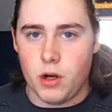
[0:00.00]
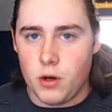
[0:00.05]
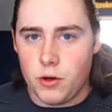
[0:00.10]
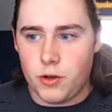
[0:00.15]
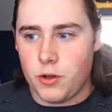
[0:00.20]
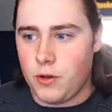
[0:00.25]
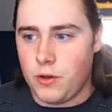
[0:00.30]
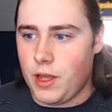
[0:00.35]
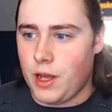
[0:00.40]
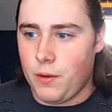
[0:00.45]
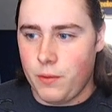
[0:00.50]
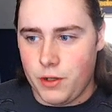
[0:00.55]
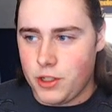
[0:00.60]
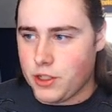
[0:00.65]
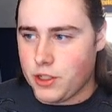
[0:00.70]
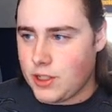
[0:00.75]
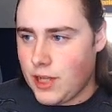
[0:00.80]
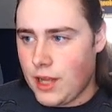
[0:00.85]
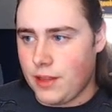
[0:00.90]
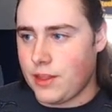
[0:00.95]
Blue Goku that
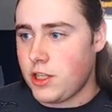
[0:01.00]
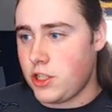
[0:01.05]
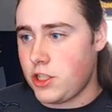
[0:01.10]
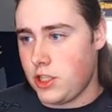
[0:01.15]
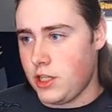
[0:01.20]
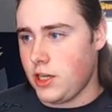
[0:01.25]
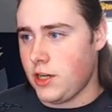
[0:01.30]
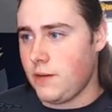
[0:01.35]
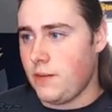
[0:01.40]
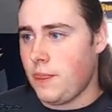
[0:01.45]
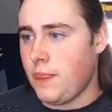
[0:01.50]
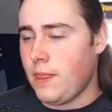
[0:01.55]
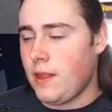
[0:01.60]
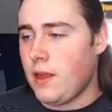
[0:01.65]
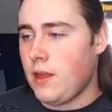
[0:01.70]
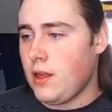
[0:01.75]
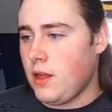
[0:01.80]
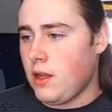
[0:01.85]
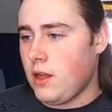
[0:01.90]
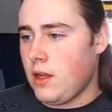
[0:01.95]
we just got this year.
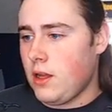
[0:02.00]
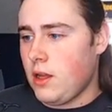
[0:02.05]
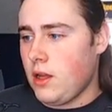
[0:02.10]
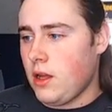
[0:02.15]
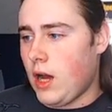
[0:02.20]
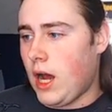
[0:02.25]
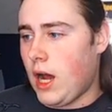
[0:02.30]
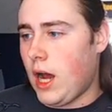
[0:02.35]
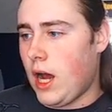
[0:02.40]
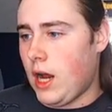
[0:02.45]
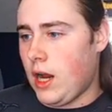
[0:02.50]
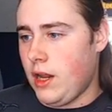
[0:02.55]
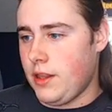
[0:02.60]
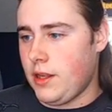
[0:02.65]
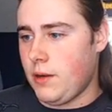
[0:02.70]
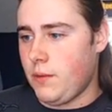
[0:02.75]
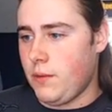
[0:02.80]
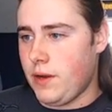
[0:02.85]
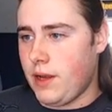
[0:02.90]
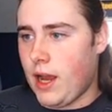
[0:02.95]

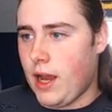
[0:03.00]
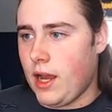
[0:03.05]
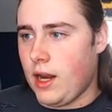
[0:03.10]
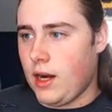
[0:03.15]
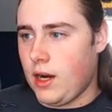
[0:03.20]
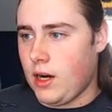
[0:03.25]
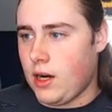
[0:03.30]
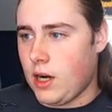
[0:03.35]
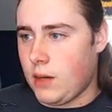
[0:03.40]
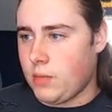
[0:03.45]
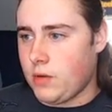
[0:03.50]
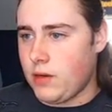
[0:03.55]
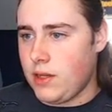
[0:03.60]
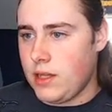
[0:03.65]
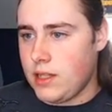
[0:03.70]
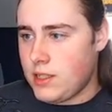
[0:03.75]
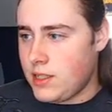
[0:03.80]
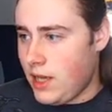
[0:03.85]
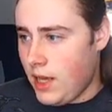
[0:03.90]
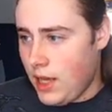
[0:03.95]
Then we got a couple
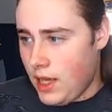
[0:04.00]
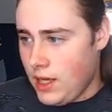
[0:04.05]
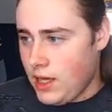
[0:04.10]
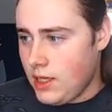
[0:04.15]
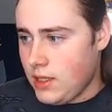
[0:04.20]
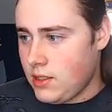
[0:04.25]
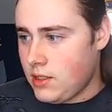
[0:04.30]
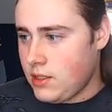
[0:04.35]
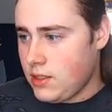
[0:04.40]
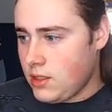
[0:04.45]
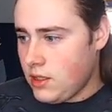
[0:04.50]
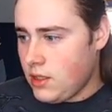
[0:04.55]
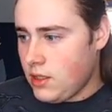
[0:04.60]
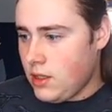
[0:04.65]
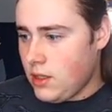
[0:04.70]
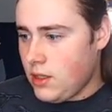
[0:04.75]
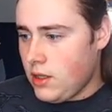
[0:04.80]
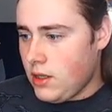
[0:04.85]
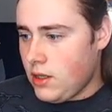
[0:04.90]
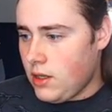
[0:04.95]
Easy A's,
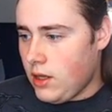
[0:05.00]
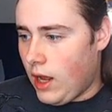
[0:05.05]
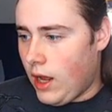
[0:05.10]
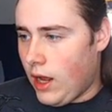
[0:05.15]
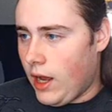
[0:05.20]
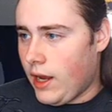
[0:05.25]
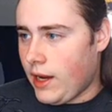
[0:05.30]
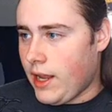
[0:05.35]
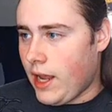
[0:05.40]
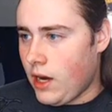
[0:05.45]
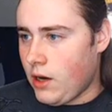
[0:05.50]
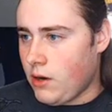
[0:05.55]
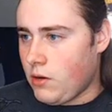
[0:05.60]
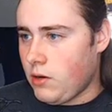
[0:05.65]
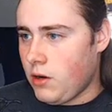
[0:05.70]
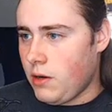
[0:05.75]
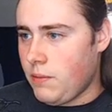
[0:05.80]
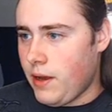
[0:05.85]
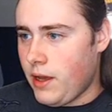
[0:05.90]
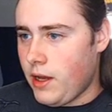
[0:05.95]

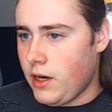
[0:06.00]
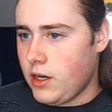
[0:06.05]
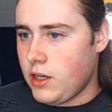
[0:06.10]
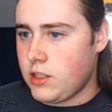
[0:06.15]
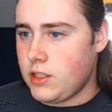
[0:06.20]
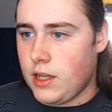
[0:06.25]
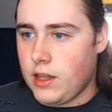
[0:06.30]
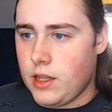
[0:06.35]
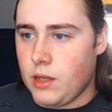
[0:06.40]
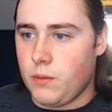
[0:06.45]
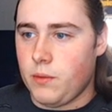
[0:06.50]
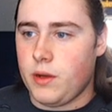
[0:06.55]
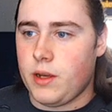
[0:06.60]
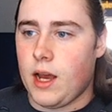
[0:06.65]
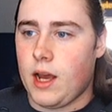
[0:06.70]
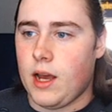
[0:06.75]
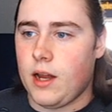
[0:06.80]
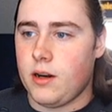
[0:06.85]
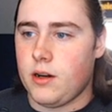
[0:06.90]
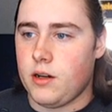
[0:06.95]
category banners, and then
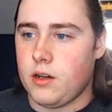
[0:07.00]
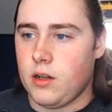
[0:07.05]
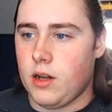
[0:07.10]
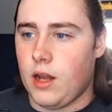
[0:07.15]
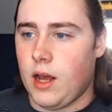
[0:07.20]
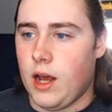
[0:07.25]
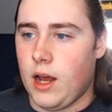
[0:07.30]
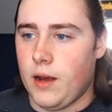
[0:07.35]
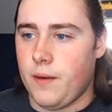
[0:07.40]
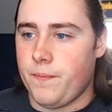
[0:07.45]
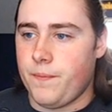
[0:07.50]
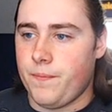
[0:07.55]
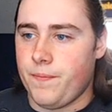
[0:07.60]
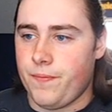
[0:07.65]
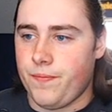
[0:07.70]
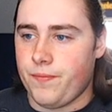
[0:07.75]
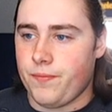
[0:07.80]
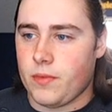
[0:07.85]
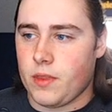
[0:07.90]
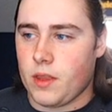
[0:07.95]
we got
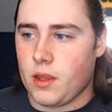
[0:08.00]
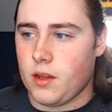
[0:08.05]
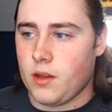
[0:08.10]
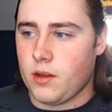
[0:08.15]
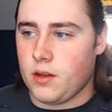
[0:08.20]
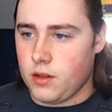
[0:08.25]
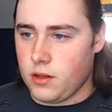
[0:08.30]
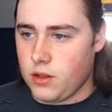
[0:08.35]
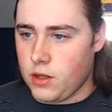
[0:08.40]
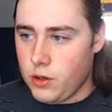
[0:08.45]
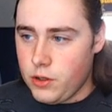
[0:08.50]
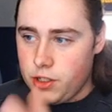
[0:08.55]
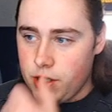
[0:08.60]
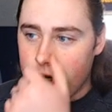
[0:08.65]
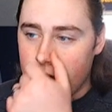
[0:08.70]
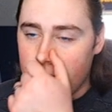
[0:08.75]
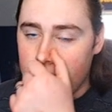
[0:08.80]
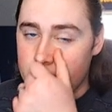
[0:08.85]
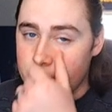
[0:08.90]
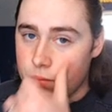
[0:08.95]

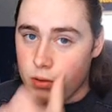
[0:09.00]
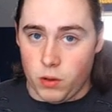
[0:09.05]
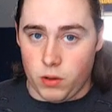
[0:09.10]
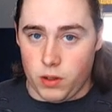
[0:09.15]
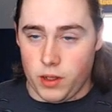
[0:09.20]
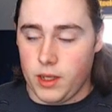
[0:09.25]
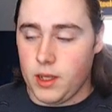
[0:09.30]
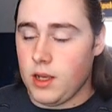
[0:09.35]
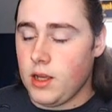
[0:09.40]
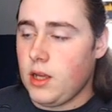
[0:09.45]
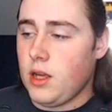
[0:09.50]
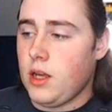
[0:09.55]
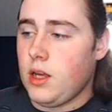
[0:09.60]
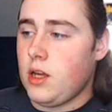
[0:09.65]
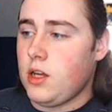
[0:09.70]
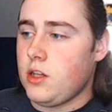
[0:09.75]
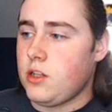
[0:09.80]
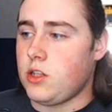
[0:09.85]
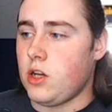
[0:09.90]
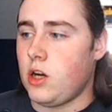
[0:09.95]
Gogeta and Broly.
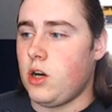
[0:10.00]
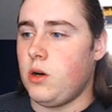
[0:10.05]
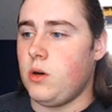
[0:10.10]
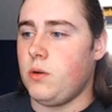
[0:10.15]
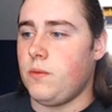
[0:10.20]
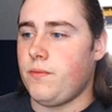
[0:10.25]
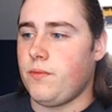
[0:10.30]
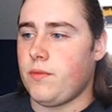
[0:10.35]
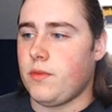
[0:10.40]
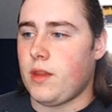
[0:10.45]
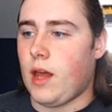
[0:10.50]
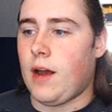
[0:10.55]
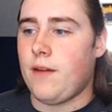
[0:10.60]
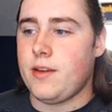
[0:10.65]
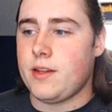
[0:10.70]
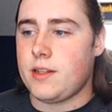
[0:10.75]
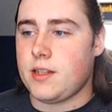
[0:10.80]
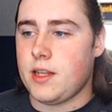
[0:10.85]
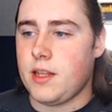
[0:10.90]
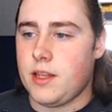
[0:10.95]
So
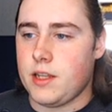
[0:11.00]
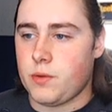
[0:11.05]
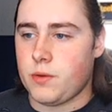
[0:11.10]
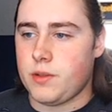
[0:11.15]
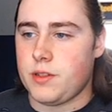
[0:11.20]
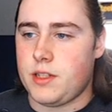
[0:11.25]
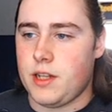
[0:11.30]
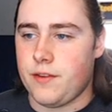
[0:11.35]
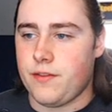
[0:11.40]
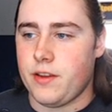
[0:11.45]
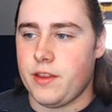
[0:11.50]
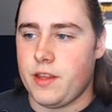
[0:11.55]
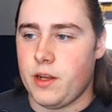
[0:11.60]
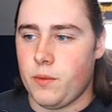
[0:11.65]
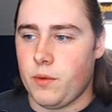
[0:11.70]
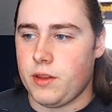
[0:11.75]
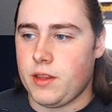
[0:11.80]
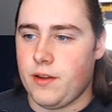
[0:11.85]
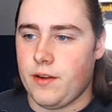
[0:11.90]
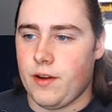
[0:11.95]
obviously this was different
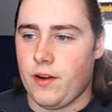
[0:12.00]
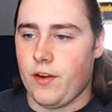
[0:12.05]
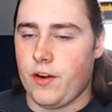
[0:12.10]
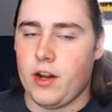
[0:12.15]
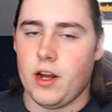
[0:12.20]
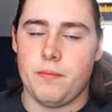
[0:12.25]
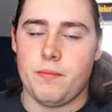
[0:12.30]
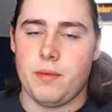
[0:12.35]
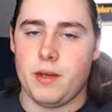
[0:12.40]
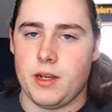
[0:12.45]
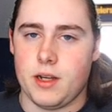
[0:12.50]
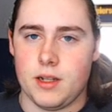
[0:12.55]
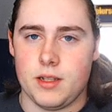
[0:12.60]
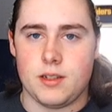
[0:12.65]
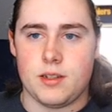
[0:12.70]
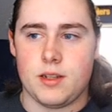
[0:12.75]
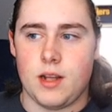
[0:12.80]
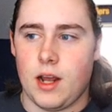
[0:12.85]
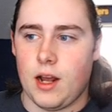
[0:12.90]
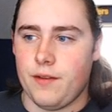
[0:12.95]
than what they already done
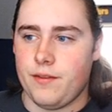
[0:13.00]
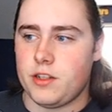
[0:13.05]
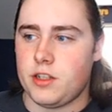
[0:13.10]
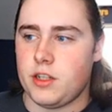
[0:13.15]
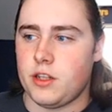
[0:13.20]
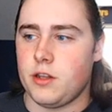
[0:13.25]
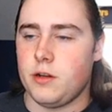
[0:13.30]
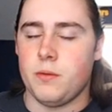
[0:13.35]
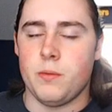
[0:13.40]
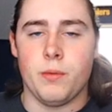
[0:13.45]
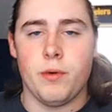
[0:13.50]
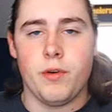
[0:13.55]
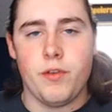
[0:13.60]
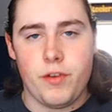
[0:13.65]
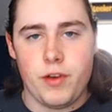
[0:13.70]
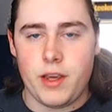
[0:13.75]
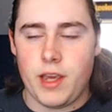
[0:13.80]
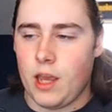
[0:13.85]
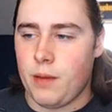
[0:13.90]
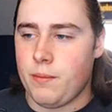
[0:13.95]
because obviously the new
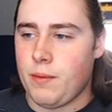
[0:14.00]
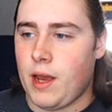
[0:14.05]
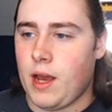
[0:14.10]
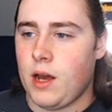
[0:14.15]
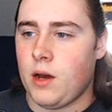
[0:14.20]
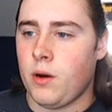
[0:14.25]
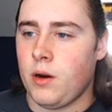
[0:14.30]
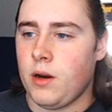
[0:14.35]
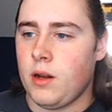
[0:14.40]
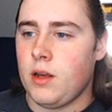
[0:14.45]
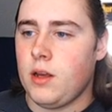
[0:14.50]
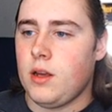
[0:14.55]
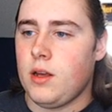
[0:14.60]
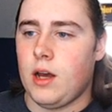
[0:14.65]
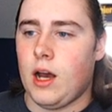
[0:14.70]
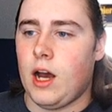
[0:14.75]
movie came out.